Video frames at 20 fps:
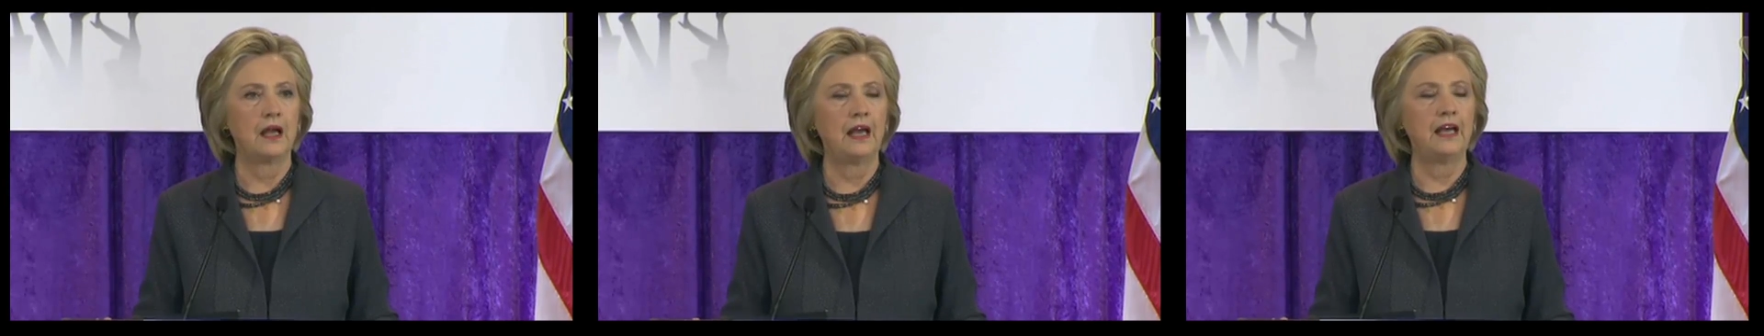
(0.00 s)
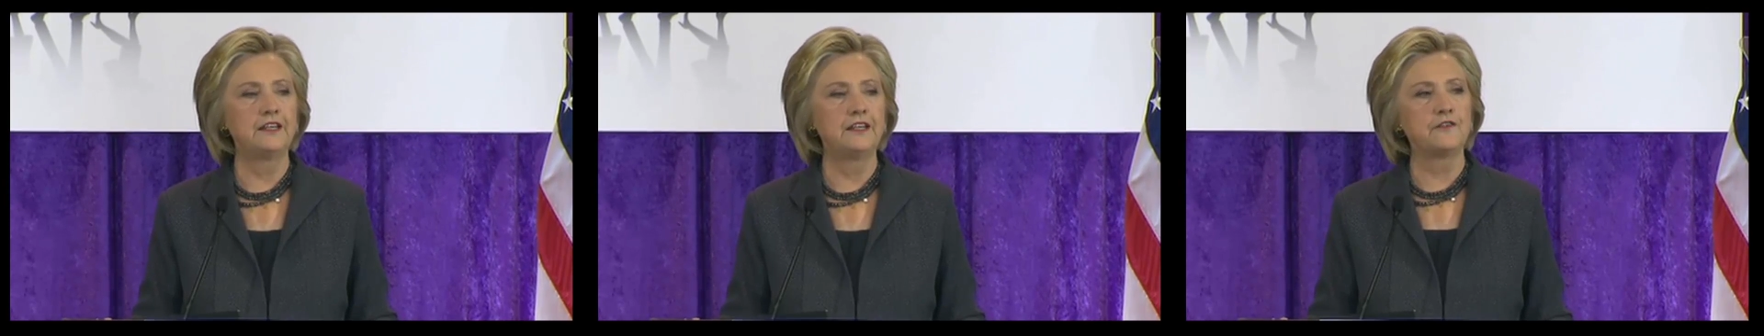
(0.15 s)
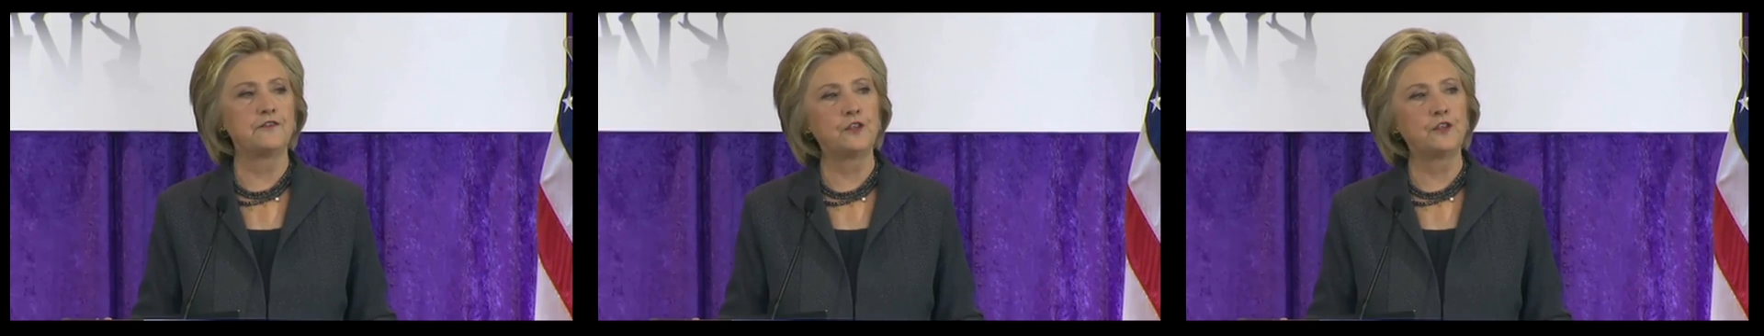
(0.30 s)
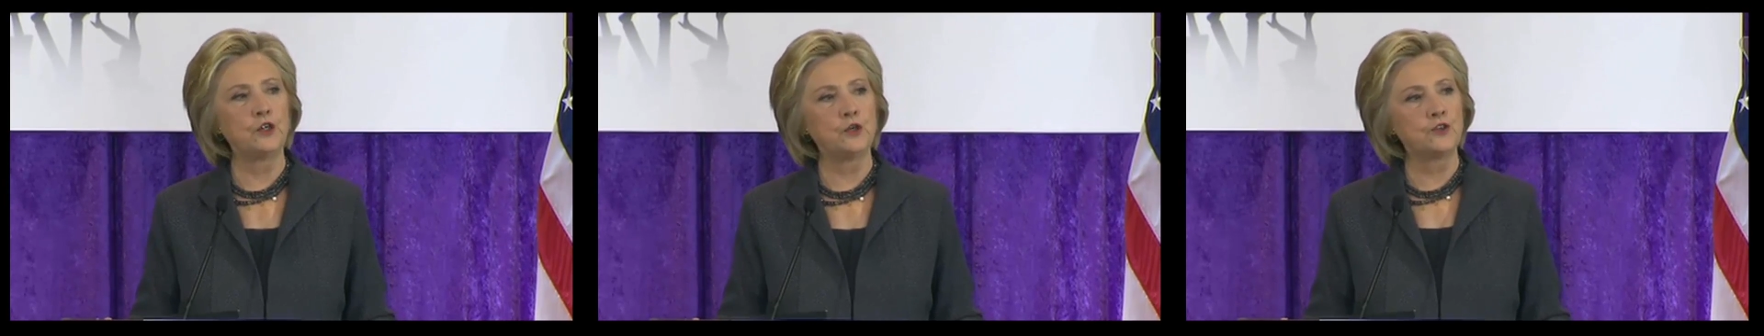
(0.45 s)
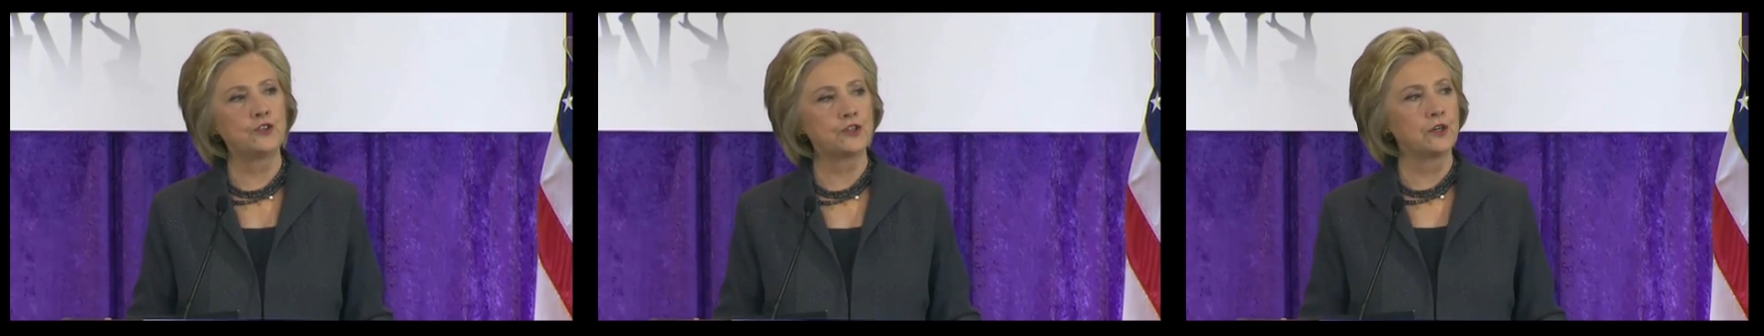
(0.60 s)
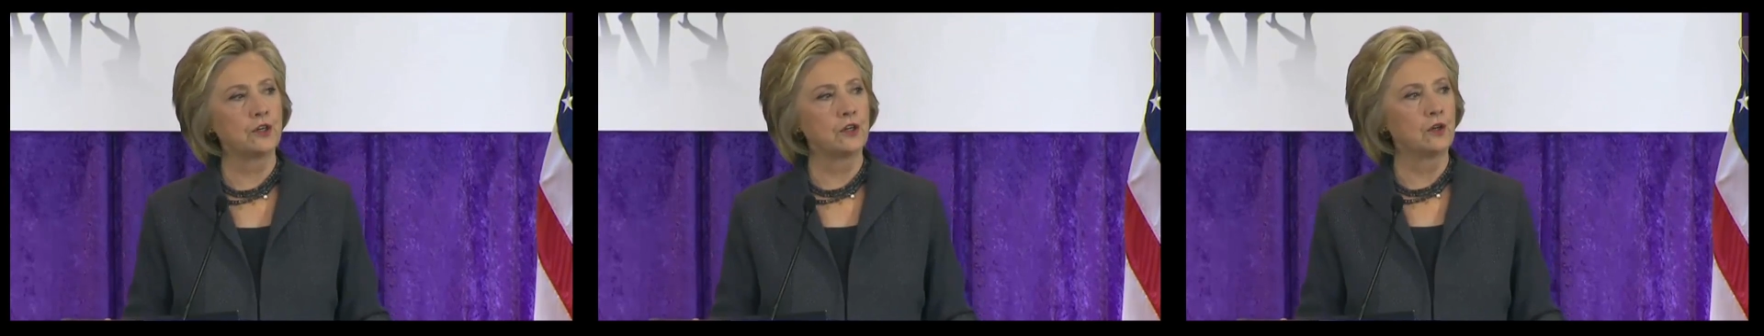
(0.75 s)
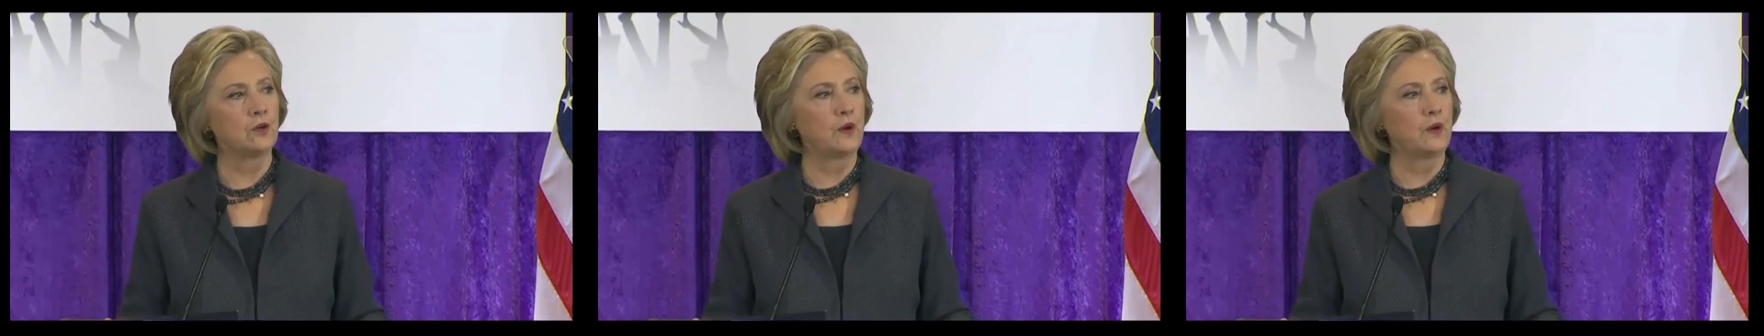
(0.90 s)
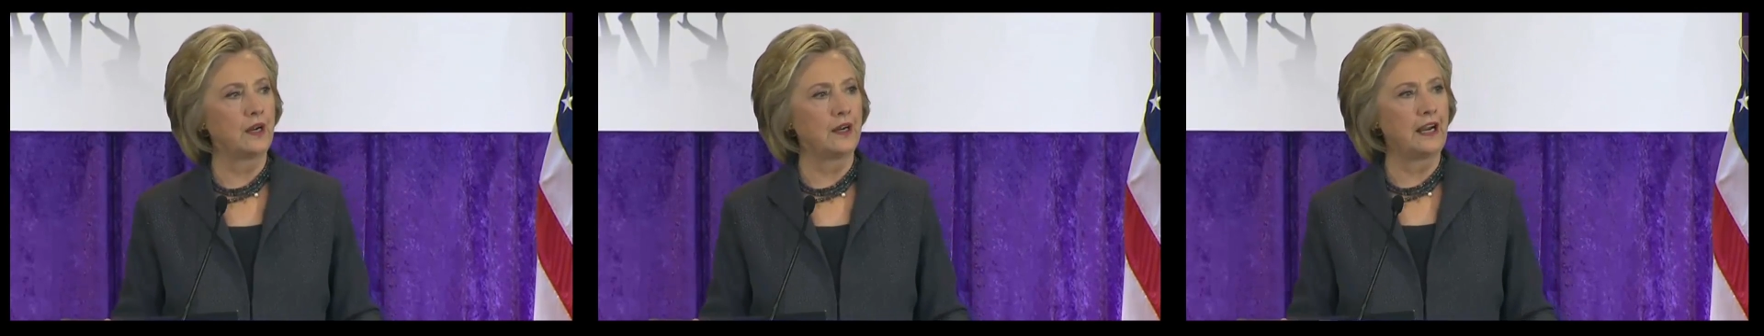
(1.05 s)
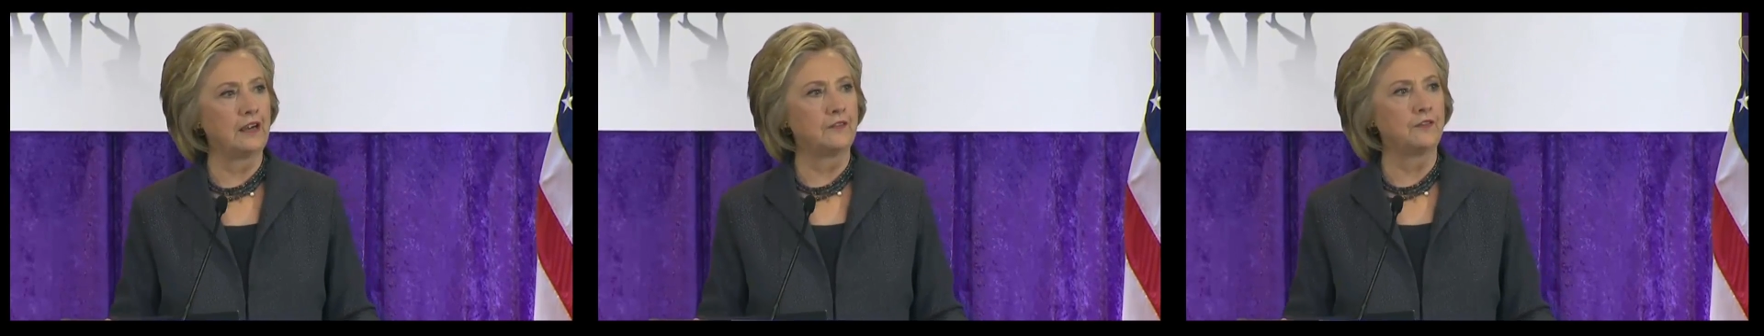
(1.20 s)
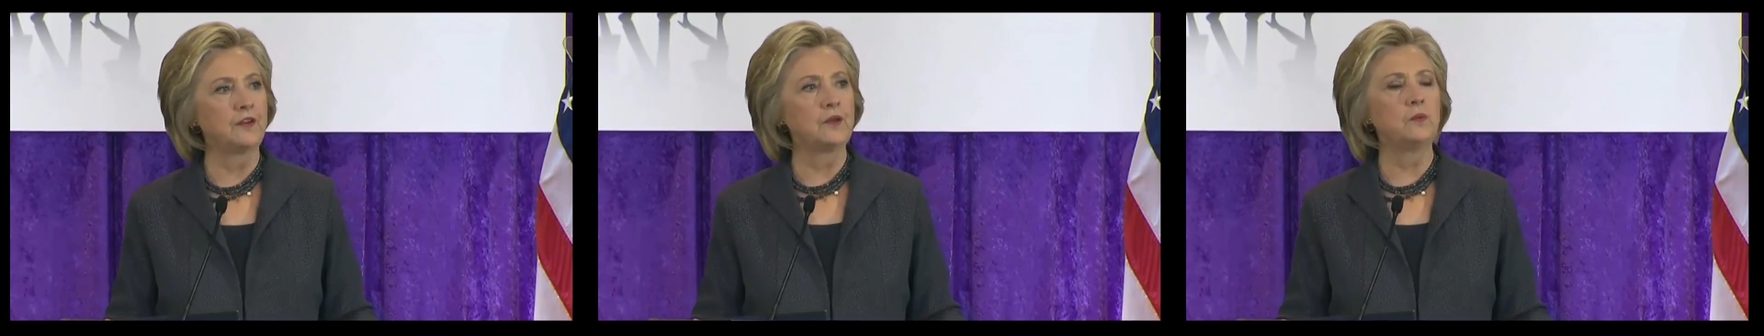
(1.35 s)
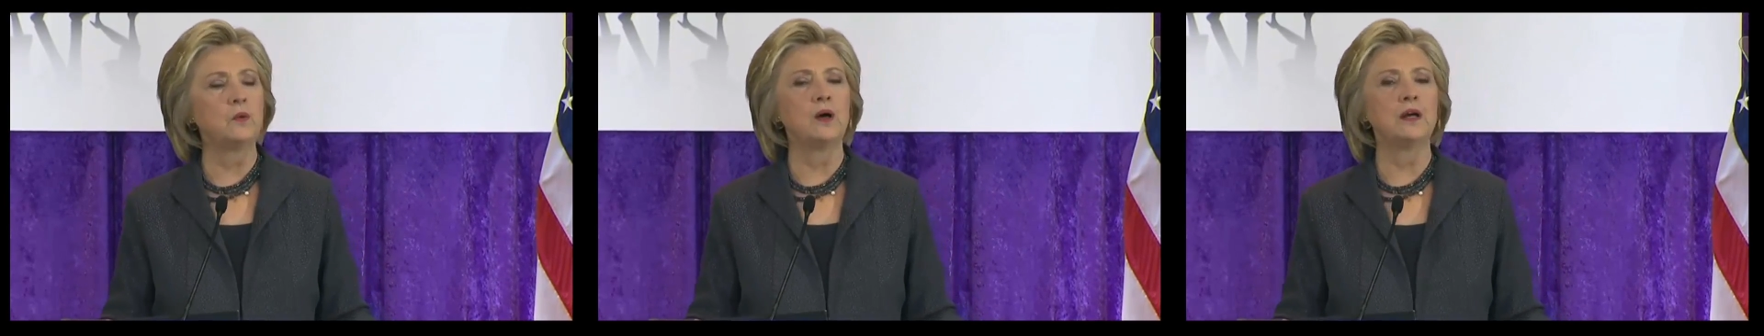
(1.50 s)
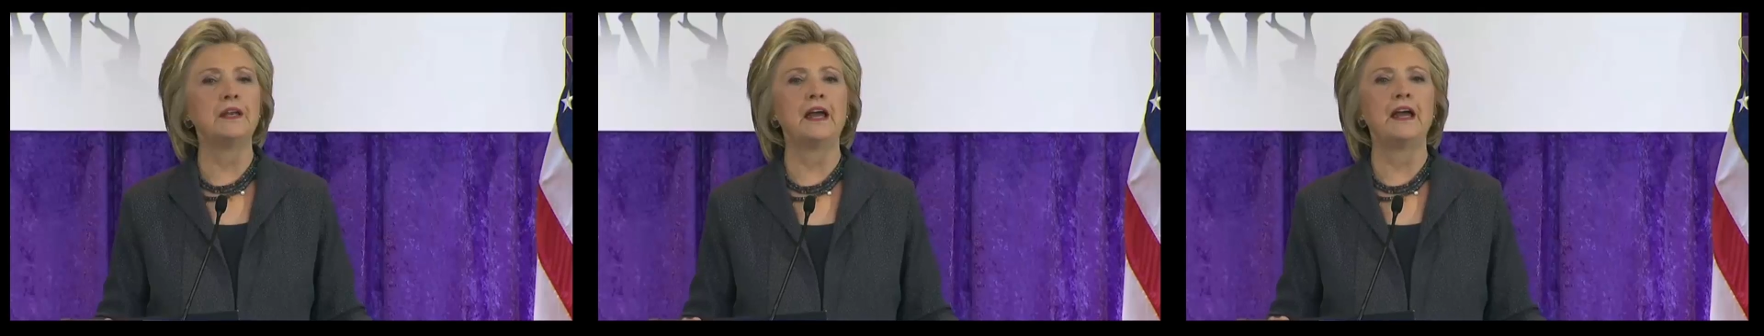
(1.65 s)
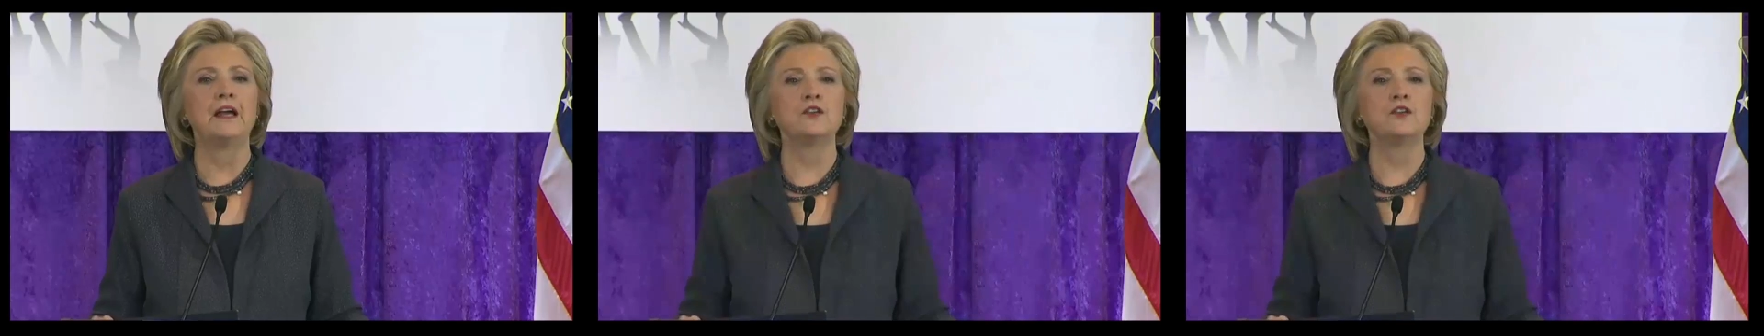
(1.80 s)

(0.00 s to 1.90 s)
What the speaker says: And a future where everyone